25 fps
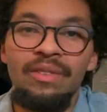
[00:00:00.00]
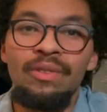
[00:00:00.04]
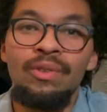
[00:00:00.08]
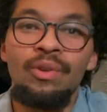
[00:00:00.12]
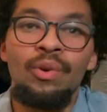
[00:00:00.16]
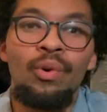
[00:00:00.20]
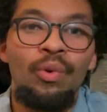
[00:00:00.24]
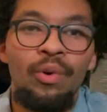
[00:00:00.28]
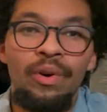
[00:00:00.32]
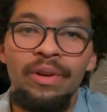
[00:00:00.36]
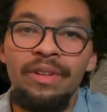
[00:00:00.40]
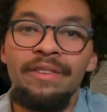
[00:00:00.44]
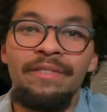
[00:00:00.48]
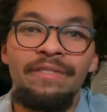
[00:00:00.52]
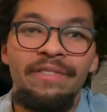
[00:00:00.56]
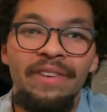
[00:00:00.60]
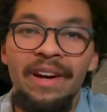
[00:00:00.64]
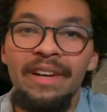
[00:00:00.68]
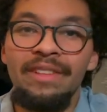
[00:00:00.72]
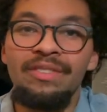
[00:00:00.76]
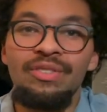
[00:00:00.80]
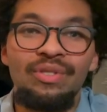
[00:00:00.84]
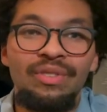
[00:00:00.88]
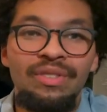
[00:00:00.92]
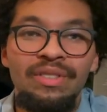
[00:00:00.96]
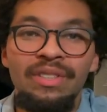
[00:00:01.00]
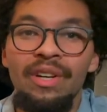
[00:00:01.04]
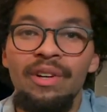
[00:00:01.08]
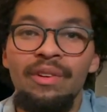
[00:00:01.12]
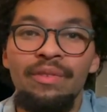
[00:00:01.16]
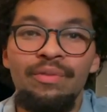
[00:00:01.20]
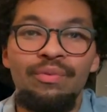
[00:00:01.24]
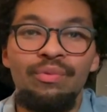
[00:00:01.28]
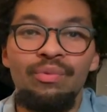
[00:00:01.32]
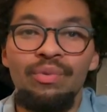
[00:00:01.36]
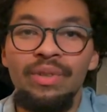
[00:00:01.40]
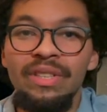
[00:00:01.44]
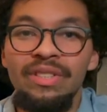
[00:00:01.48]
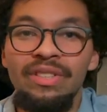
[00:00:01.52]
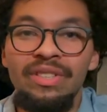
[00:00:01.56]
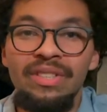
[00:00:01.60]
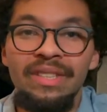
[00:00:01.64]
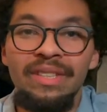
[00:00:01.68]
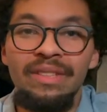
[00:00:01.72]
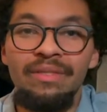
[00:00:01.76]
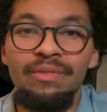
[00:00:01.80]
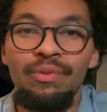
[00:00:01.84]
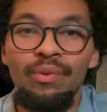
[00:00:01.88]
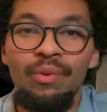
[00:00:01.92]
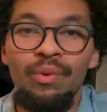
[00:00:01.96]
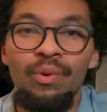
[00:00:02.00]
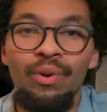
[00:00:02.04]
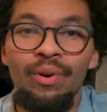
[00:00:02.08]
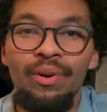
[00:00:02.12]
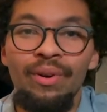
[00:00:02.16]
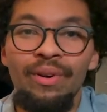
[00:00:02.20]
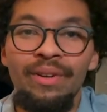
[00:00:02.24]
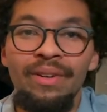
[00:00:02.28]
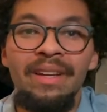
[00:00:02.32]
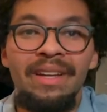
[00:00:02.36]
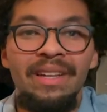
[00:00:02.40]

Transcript: you're going to find yourself reaching for